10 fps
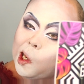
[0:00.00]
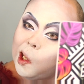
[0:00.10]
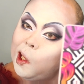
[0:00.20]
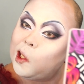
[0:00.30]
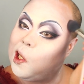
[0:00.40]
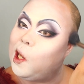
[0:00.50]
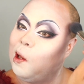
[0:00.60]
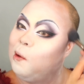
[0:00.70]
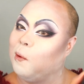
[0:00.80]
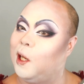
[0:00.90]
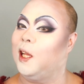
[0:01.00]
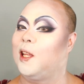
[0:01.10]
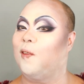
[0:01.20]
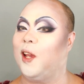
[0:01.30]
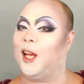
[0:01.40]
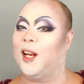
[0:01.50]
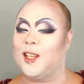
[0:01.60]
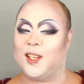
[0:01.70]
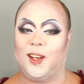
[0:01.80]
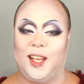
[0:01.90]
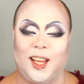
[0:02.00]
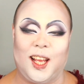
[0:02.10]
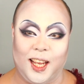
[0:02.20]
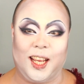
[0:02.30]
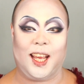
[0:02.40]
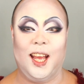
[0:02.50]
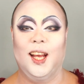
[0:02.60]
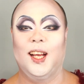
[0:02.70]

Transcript: Like, legitimately, Davina's only like